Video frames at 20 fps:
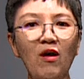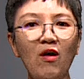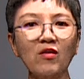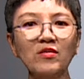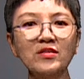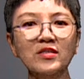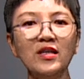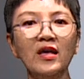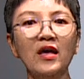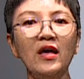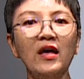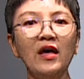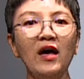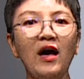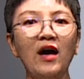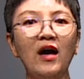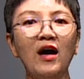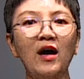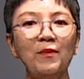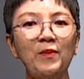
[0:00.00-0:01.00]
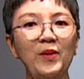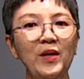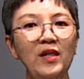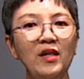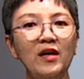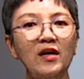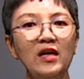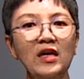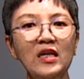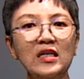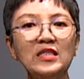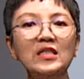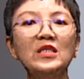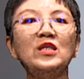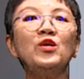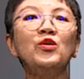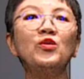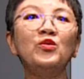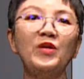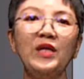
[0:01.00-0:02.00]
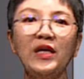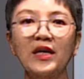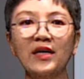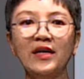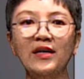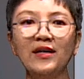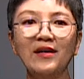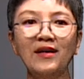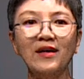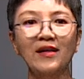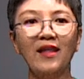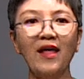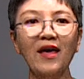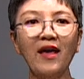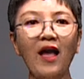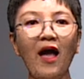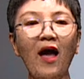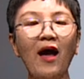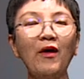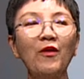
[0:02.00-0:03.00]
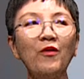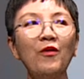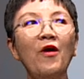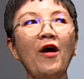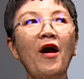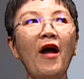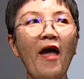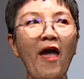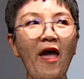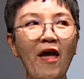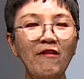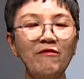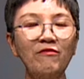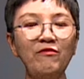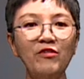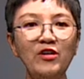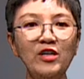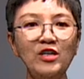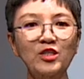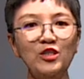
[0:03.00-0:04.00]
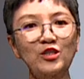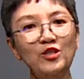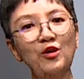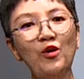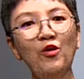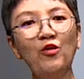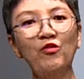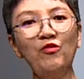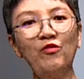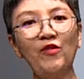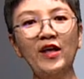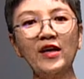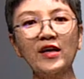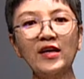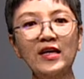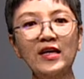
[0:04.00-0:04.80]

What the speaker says: ox pillar is unique. Like how every snowflake